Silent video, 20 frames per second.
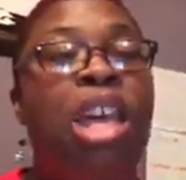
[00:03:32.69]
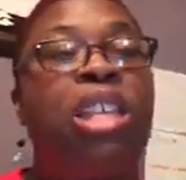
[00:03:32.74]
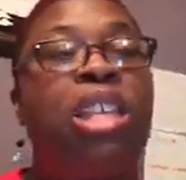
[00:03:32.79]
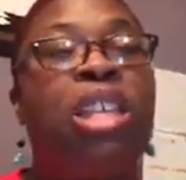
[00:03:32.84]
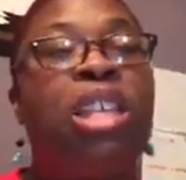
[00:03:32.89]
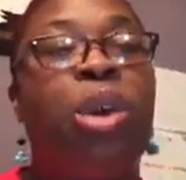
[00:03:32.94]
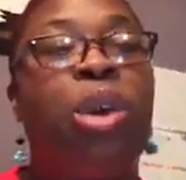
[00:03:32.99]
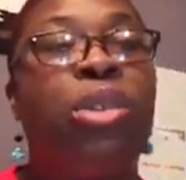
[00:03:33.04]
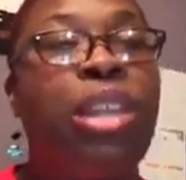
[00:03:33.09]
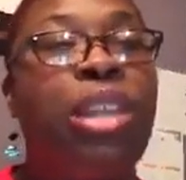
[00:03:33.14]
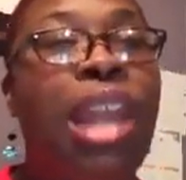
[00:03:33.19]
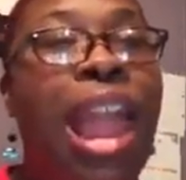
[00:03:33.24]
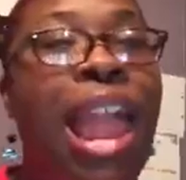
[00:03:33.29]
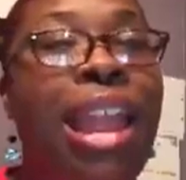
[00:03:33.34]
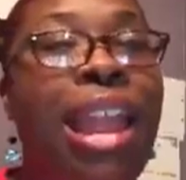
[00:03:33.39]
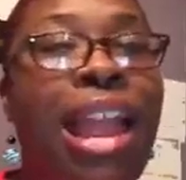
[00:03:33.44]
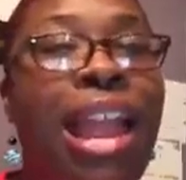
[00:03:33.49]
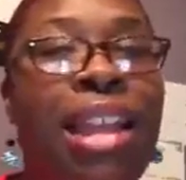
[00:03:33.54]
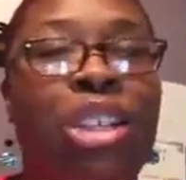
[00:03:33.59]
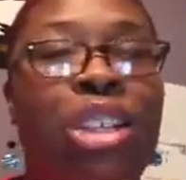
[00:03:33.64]
So
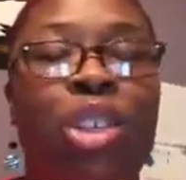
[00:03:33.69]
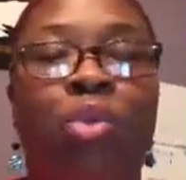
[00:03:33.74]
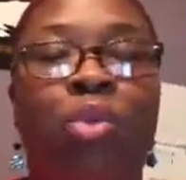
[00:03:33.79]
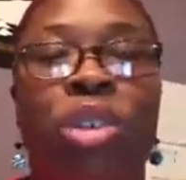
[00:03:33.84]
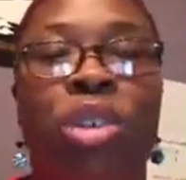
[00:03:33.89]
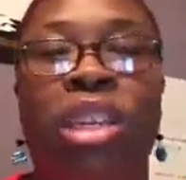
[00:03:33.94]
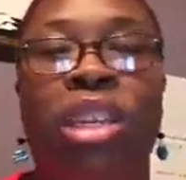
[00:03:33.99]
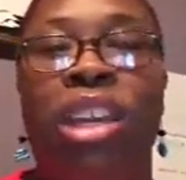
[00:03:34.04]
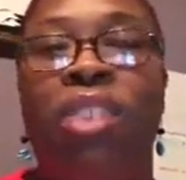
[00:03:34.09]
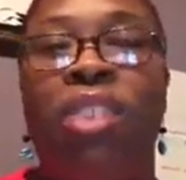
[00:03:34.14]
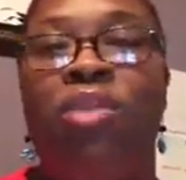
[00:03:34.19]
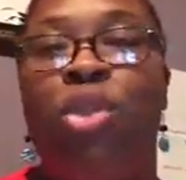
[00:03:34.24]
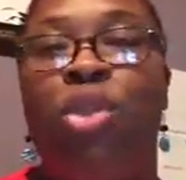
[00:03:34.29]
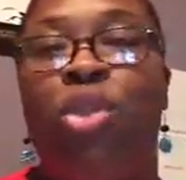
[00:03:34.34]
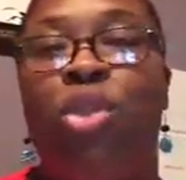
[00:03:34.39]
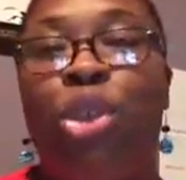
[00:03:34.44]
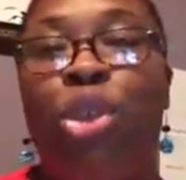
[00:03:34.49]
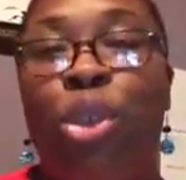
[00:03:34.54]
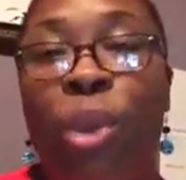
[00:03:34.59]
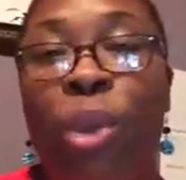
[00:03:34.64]
tonight, I just wanted to give you
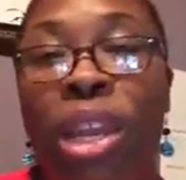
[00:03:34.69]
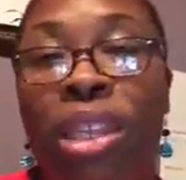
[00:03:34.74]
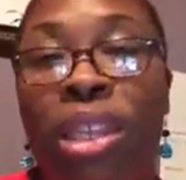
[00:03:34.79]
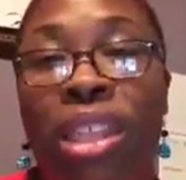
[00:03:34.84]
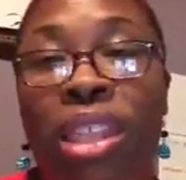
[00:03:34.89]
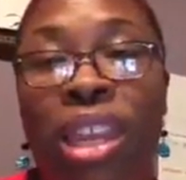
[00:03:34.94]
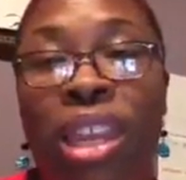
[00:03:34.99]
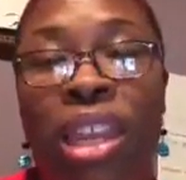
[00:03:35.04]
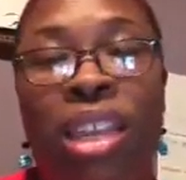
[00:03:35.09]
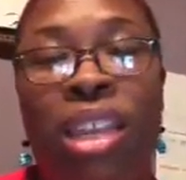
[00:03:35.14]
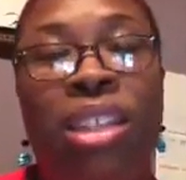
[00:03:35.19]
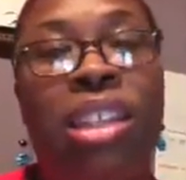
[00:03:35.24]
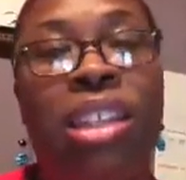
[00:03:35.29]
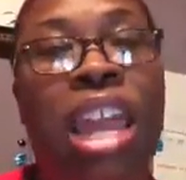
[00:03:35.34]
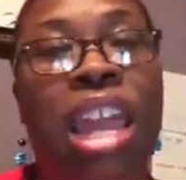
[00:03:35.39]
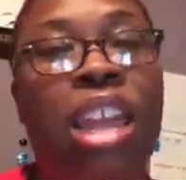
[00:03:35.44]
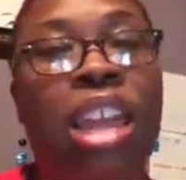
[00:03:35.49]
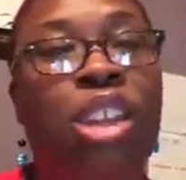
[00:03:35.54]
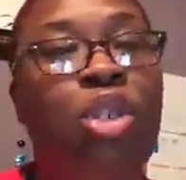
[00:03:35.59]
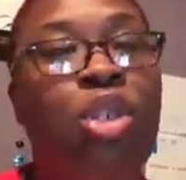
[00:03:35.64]
three things
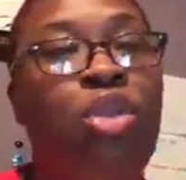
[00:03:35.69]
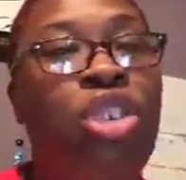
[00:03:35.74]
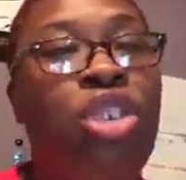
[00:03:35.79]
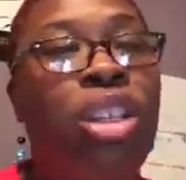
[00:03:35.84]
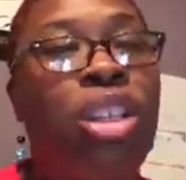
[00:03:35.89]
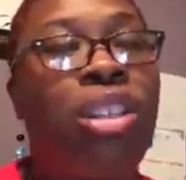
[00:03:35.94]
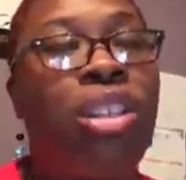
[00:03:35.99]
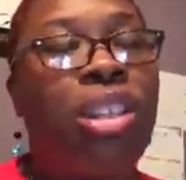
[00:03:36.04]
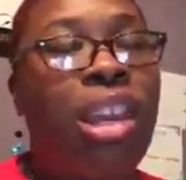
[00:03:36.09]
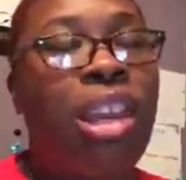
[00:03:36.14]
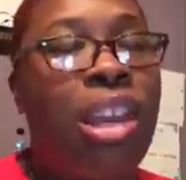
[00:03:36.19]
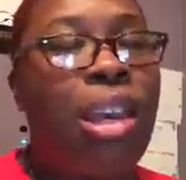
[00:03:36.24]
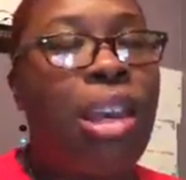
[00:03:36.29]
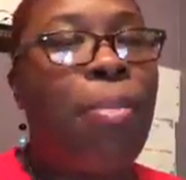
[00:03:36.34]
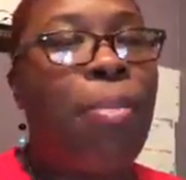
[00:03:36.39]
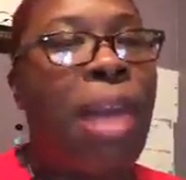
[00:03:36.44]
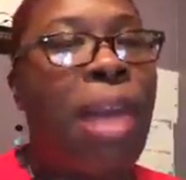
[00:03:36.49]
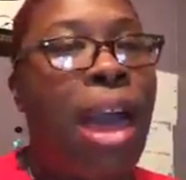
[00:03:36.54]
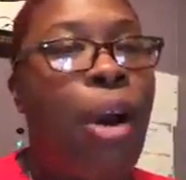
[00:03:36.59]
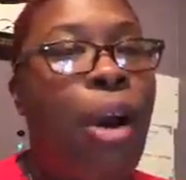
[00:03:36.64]
that you should think
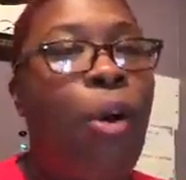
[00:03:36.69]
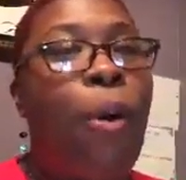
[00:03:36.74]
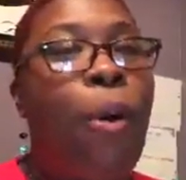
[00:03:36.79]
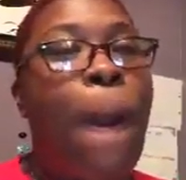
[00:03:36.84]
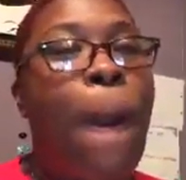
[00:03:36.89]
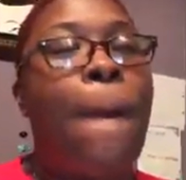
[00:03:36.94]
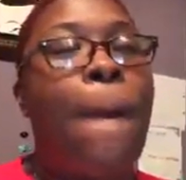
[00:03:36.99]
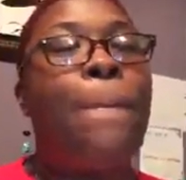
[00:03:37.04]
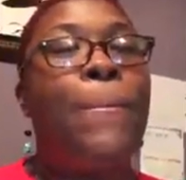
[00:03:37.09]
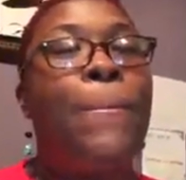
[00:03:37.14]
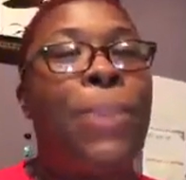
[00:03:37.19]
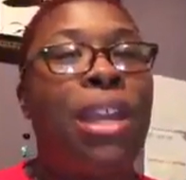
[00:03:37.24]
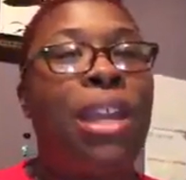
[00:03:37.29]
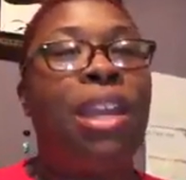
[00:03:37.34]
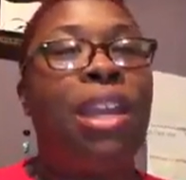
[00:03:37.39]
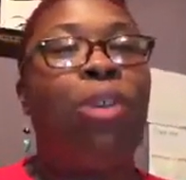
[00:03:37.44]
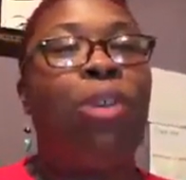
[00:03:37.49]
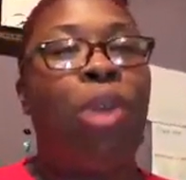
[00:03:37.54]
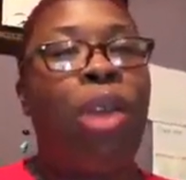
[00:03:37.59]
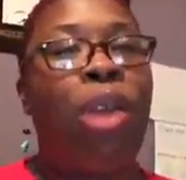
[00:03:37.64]
about
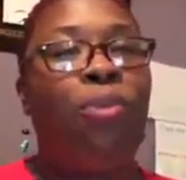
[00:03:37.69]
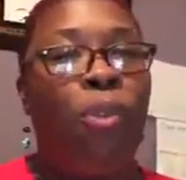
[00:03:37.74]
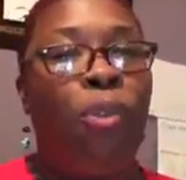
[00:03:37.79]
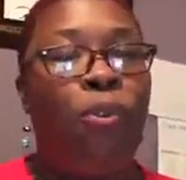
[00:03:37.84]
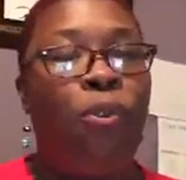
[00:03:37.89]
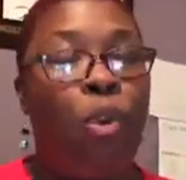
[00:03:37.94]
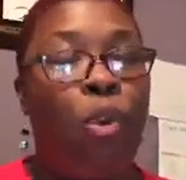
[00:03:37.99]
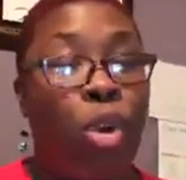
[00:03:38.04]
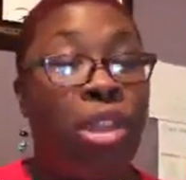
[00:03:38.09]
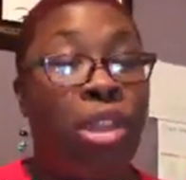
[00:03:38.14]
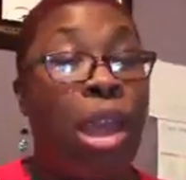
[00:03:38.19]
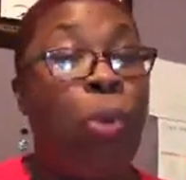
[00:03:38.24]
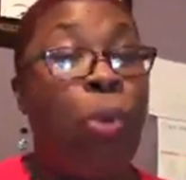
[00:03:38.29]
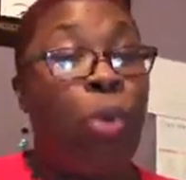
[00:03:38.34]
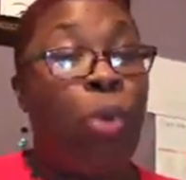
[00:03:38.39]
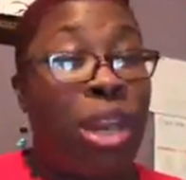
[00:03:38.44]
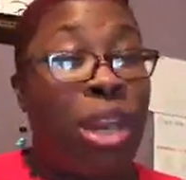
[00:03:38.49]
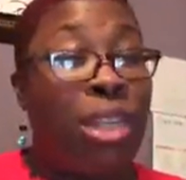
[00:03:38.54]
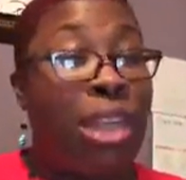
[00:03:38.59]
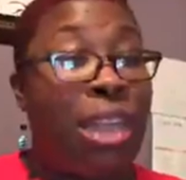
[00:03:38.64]
being grateful for that
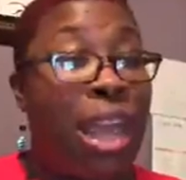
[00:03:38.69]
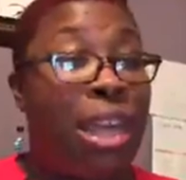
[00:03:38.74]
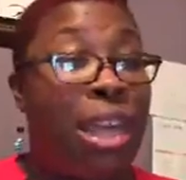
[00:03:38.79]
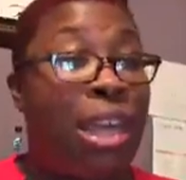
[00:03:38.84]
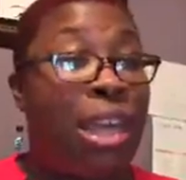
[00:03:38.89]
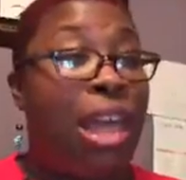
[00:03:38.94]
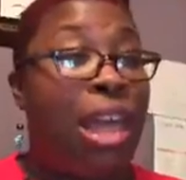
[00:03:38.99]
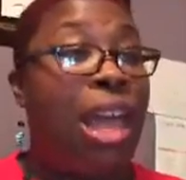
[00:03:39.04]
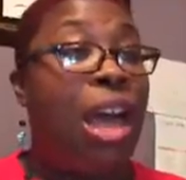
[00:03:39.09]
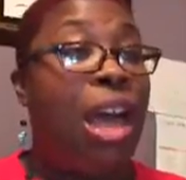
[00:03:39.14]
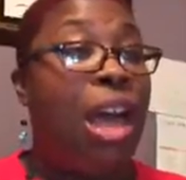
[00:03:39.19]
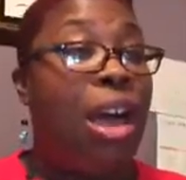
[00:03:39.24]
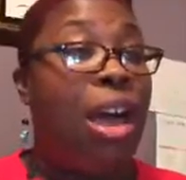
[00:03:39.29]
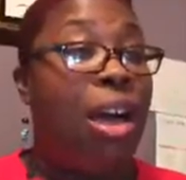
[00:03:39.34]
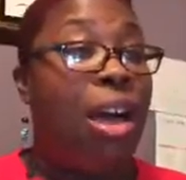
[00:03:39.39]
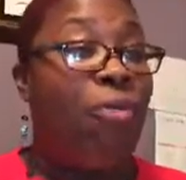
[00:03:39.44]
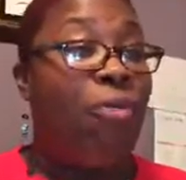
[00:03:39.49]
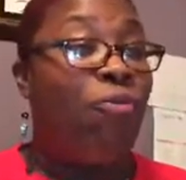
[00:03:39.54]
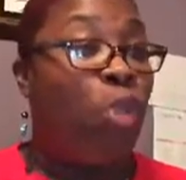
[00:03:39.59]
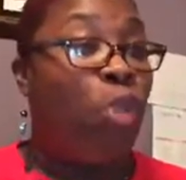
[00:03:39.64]
we take
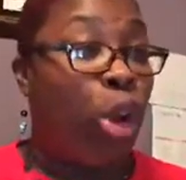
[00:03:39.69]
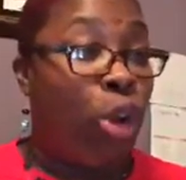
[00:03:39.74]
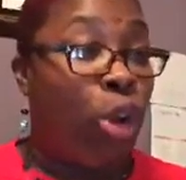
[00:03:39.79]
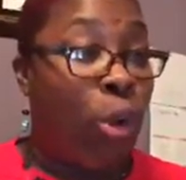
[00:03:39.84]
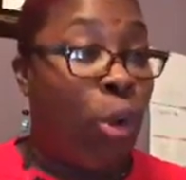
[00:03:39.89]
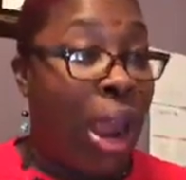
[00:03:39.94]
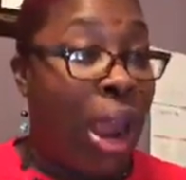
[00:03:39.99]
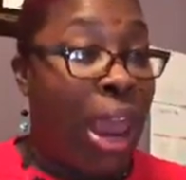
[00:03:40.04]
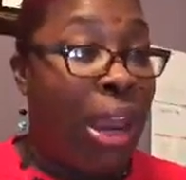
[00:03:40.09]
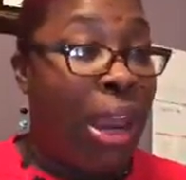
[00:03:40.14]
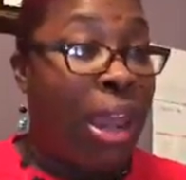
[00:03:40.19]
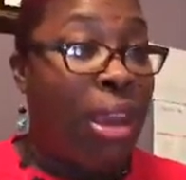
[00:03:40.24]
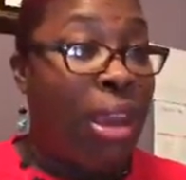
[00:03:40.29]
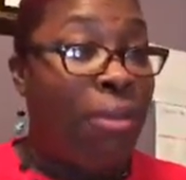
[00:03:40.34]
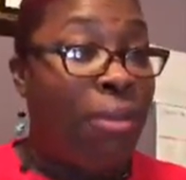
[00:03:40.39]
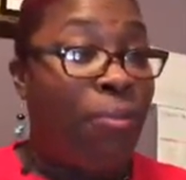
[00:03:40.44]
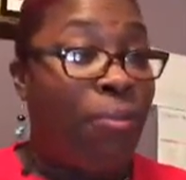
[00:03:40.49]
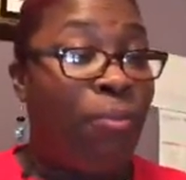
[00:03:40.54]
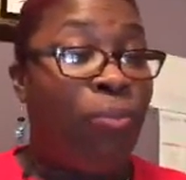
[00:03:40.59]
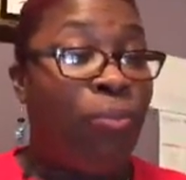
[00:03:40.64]
for granted